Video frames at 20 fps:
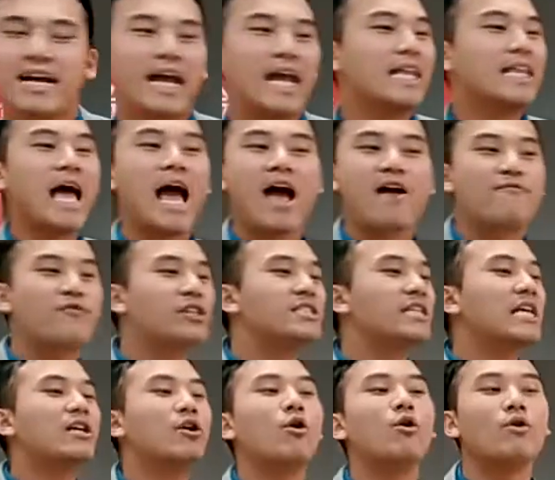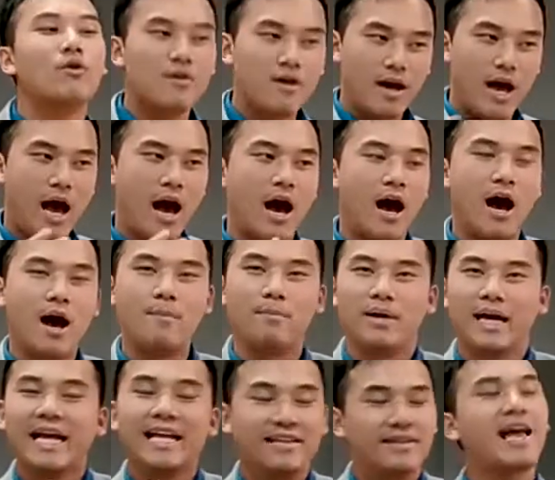in every single
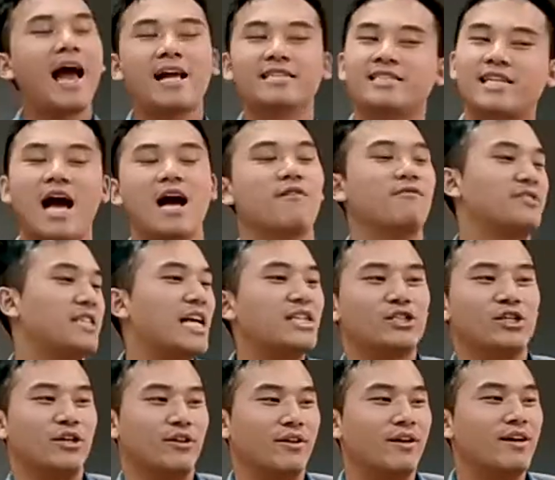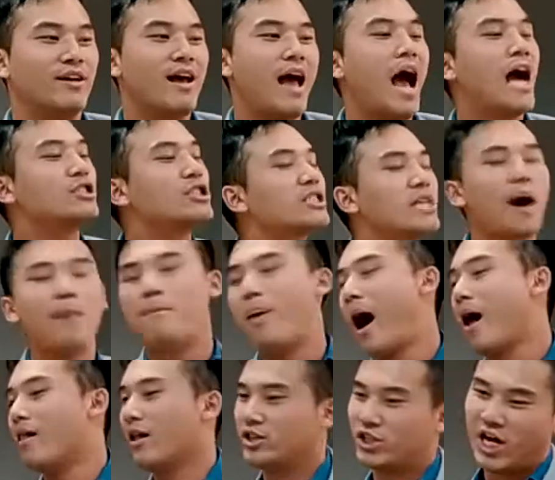intense conversation. I just
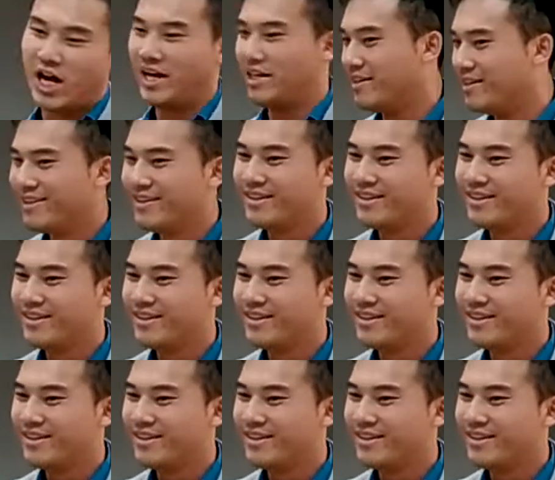apologize.